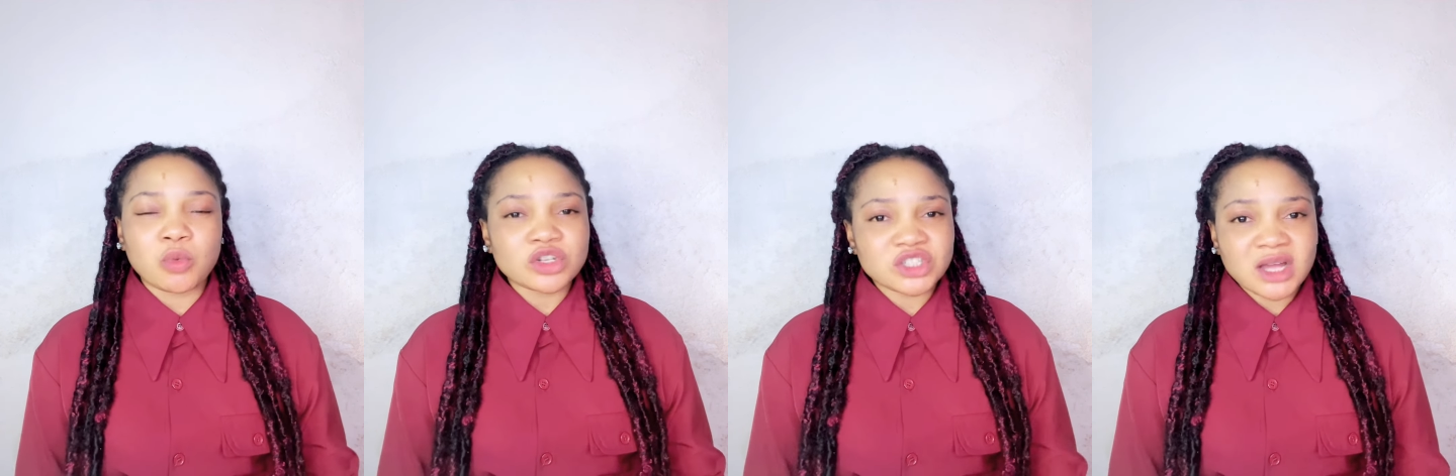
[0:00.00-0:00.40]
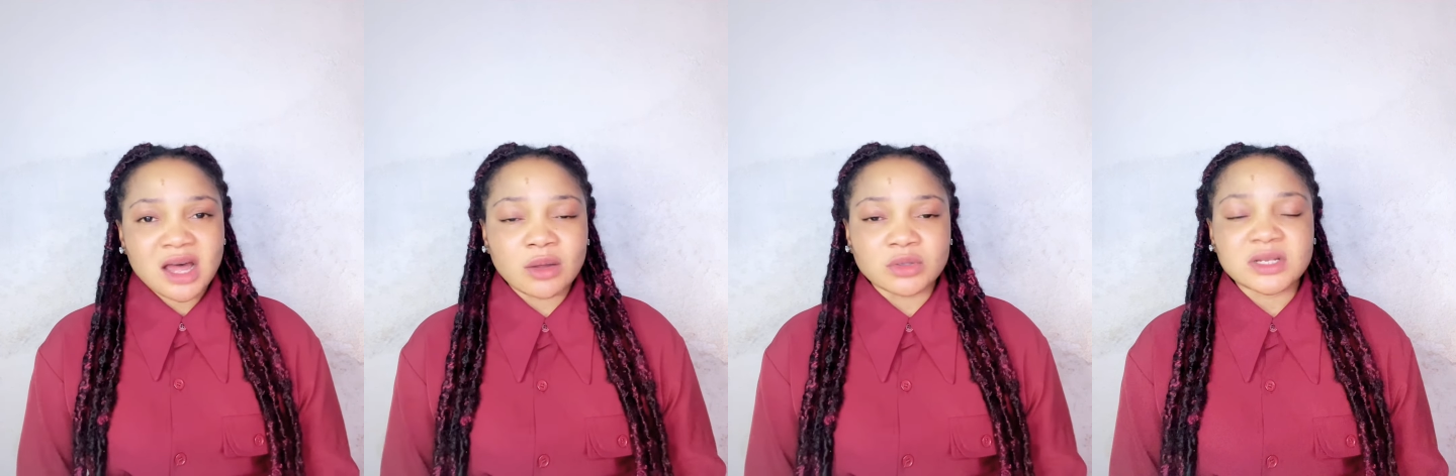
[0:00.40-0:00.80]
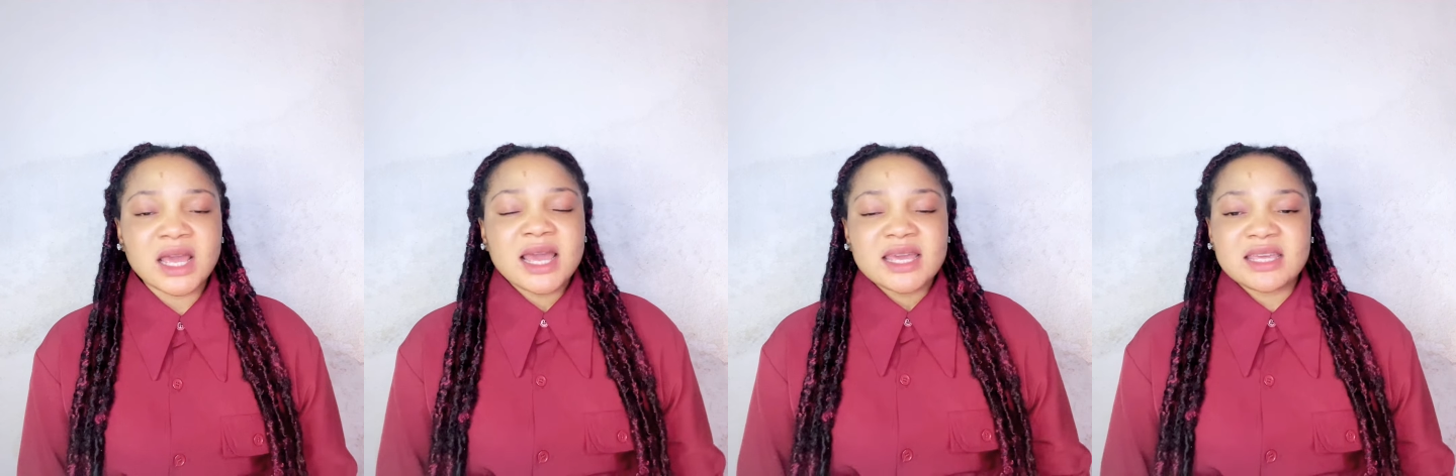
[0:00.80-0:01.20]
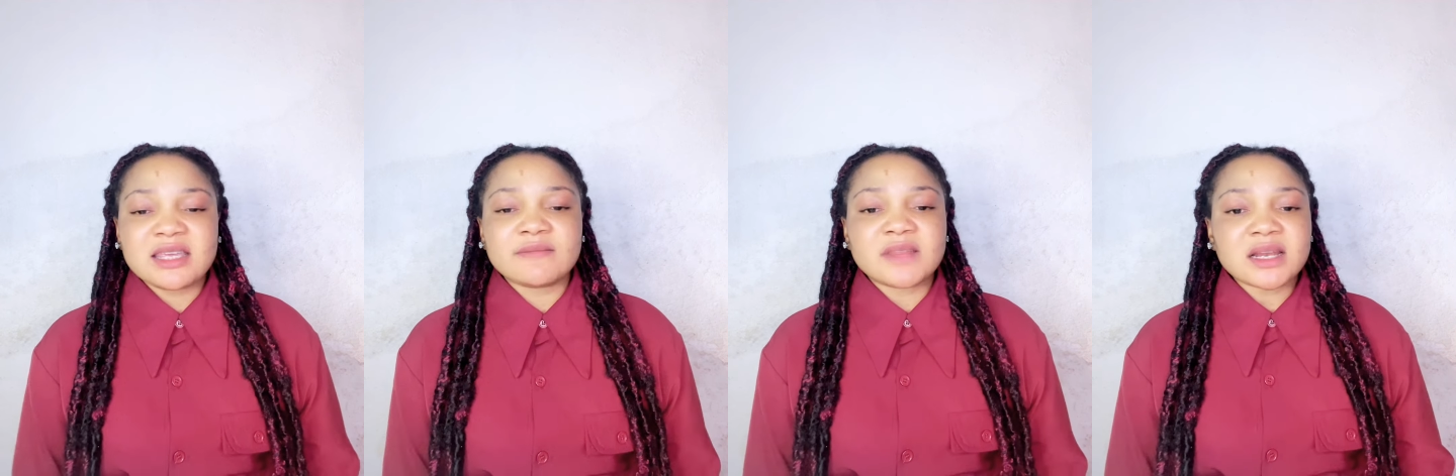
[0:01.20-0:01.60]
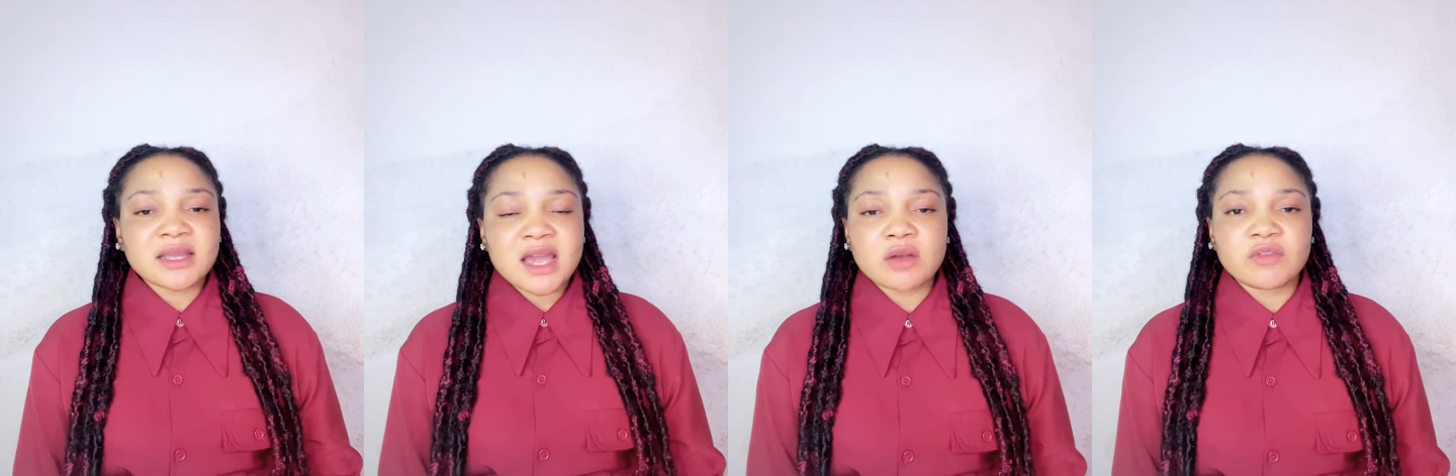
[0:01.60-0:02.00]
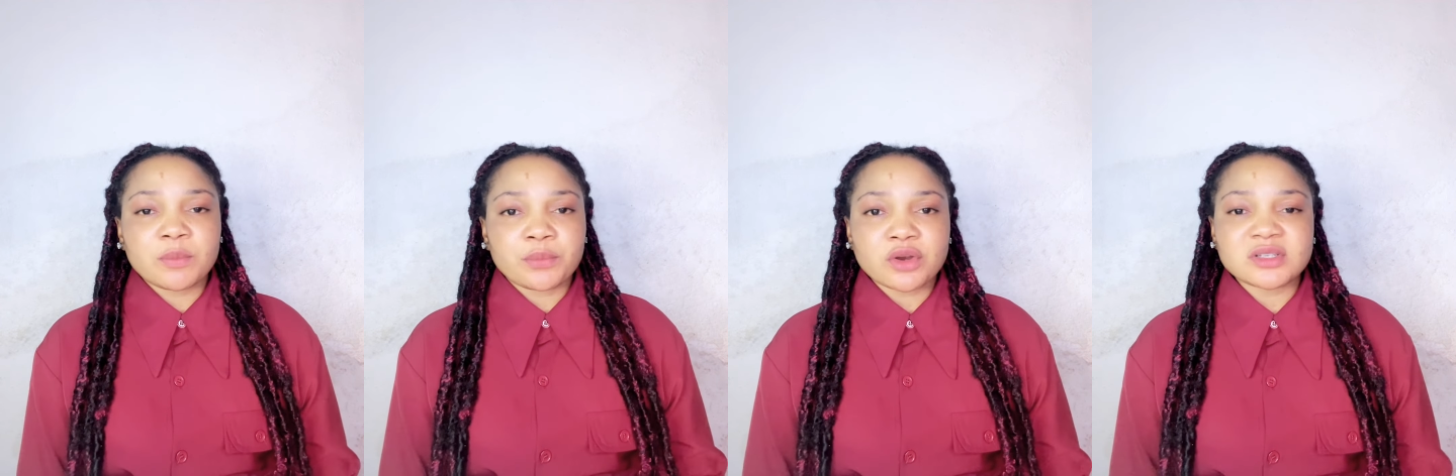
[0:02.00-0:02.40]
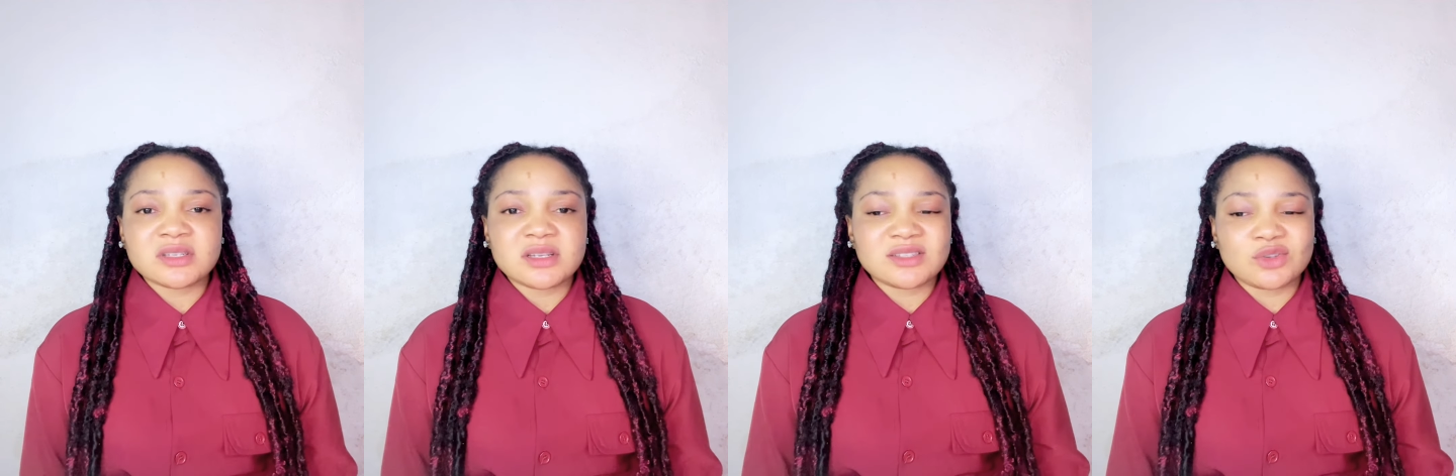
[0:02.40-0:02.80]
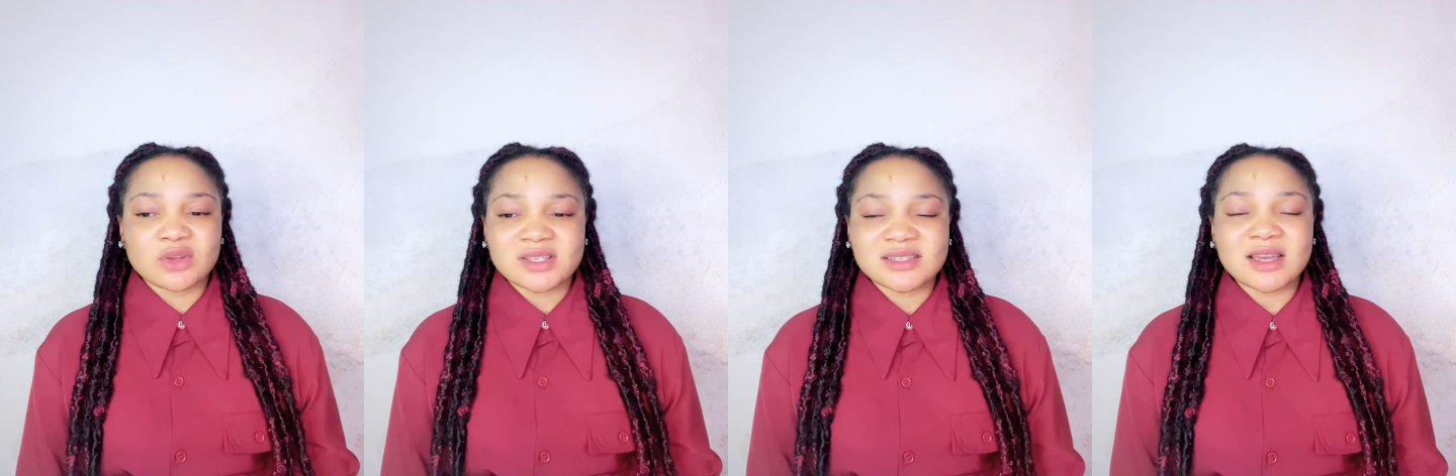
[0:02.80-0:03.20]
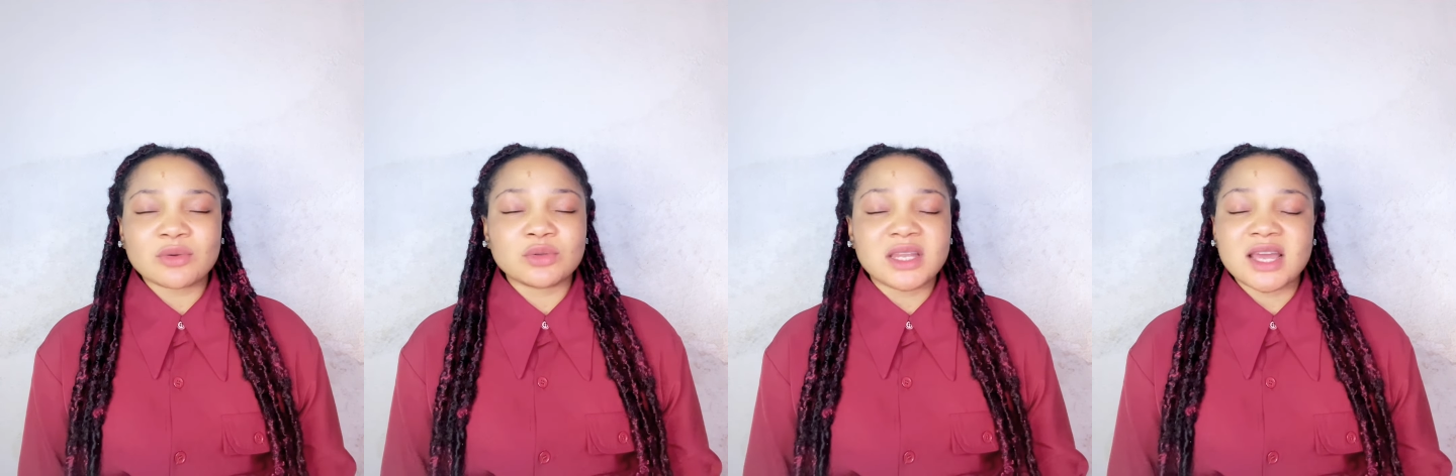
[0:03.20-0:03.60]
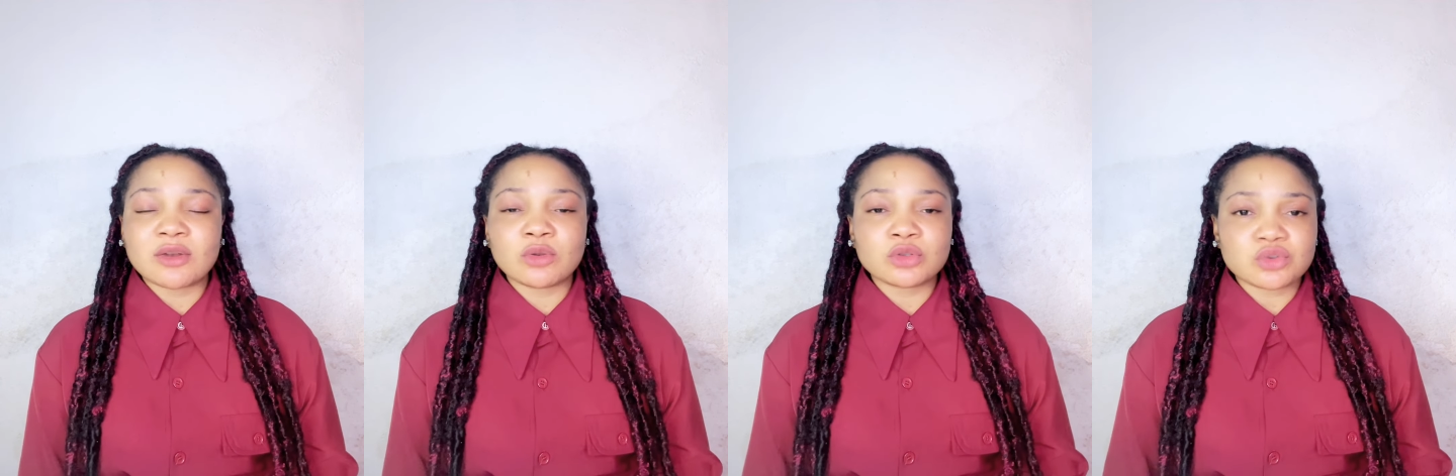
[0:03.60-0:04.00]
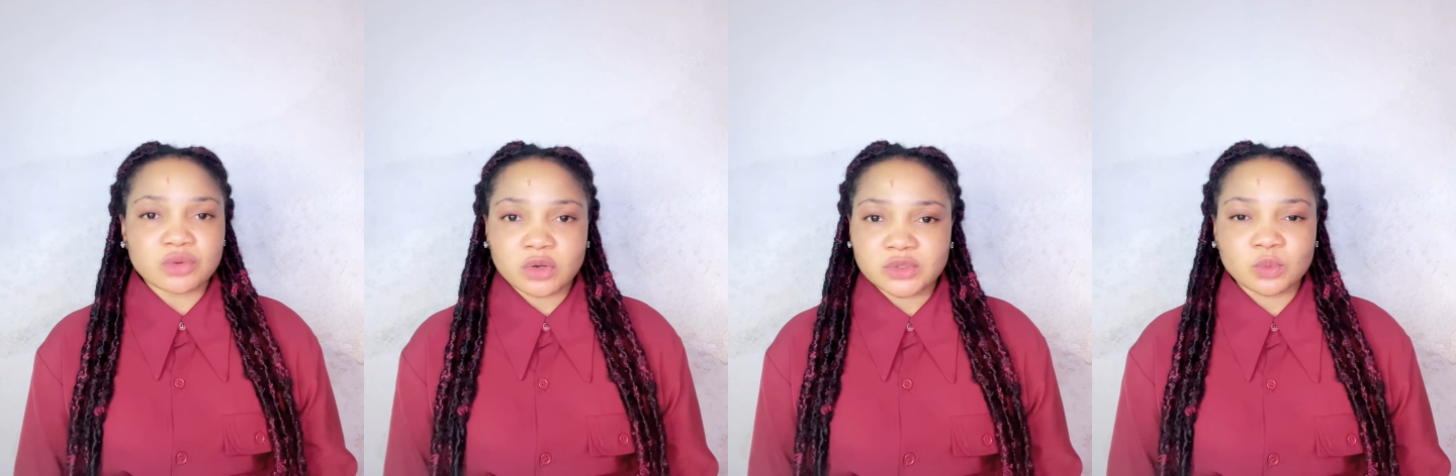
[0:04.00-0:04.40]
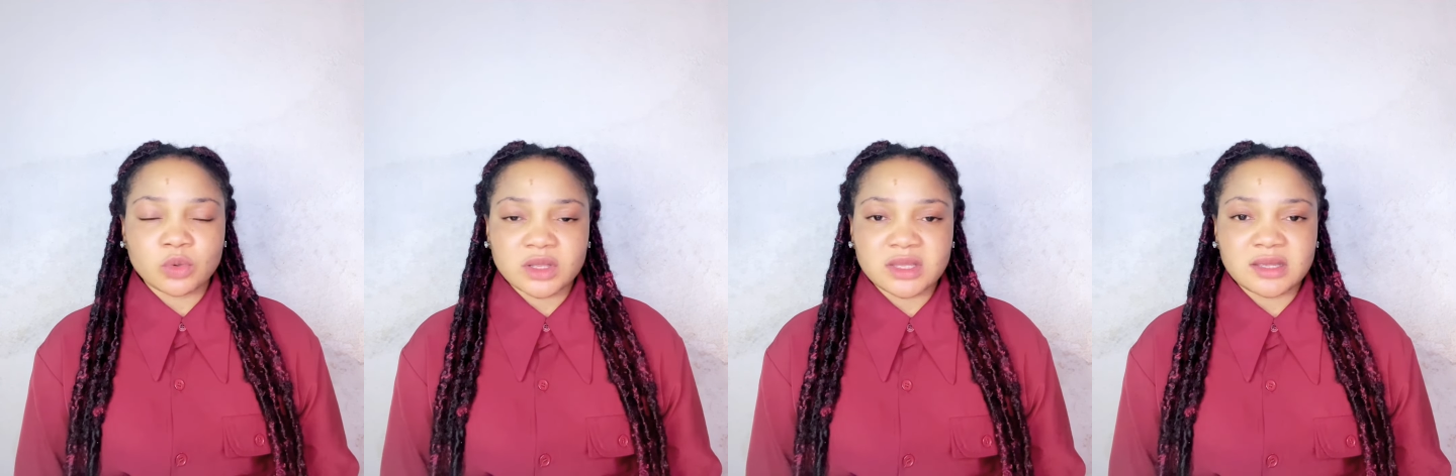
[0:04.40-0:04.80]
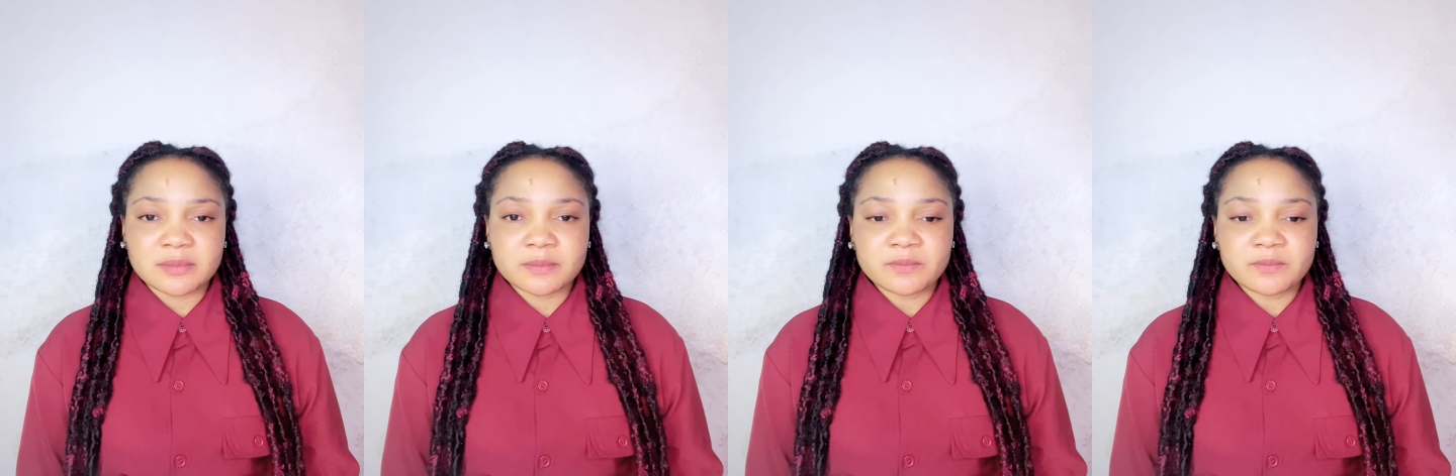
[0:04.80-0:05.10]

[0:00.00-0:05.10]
Watch out if that kind of a person is in your circle, they are not trustworthy.